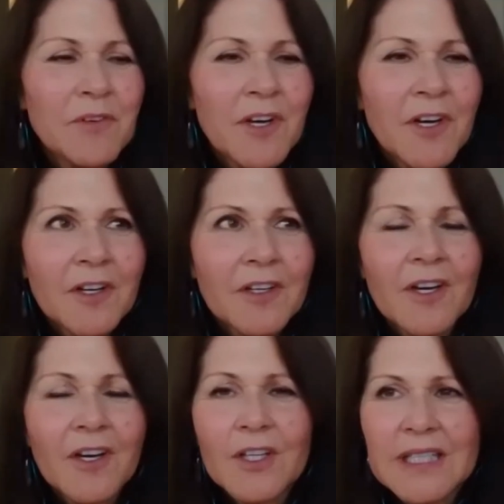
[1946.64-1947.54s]
of our
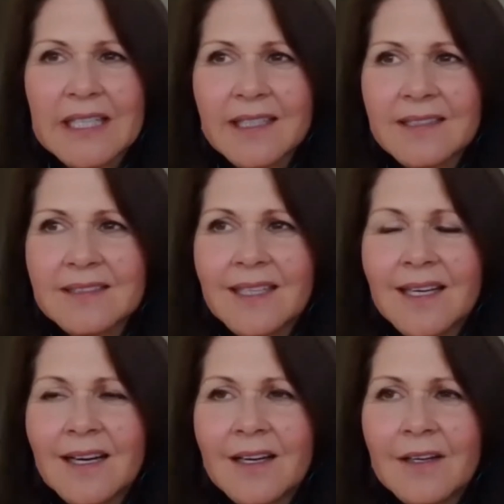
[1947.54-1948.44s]
colleagues
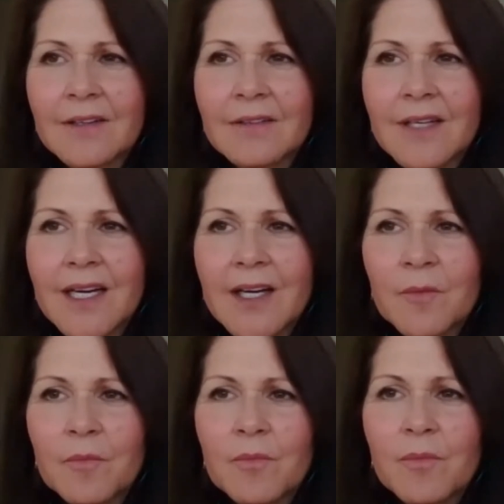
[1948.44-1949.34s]
are
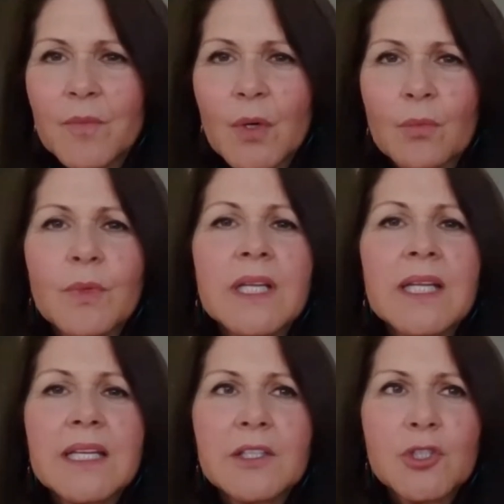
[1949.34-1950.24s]
um,
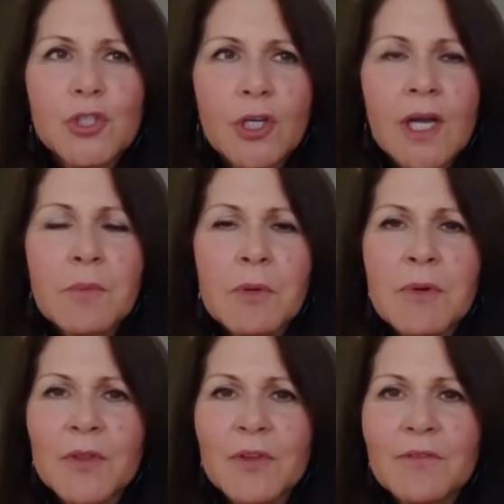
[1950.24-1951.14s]
really shook up
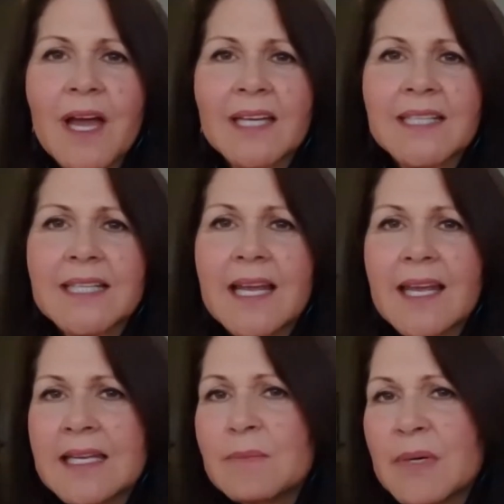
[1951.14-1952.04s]
about the fact that
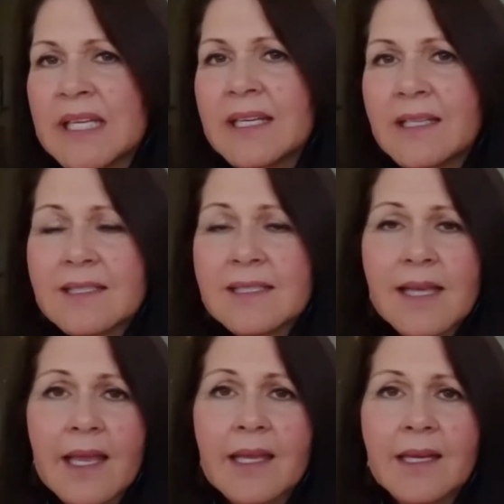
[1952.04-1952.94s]
anybody can
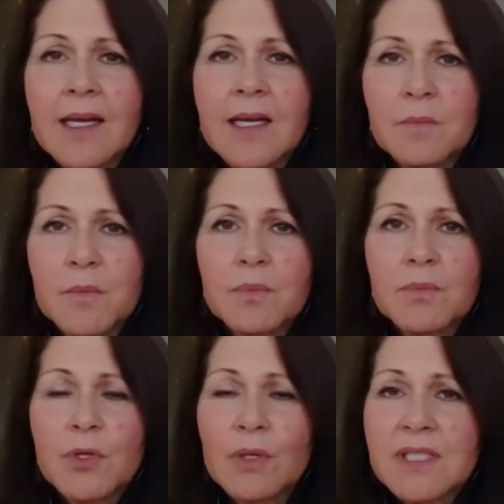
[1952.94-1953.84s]
say, I'm
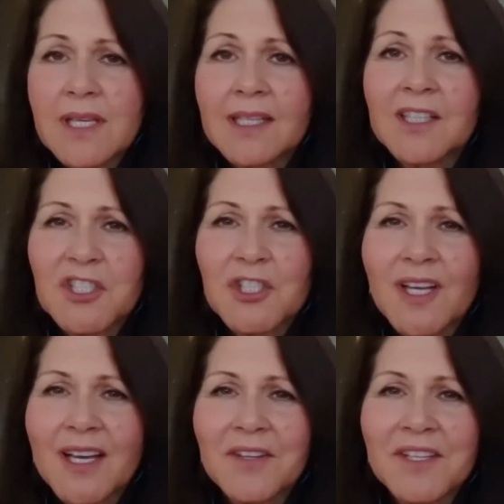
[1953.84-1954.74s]
doing
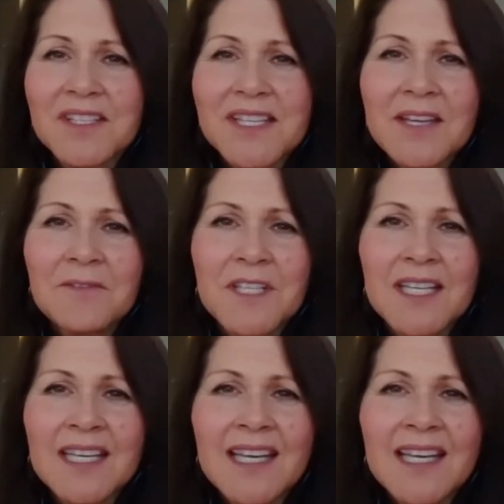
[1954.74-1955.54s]
psychological health and safety,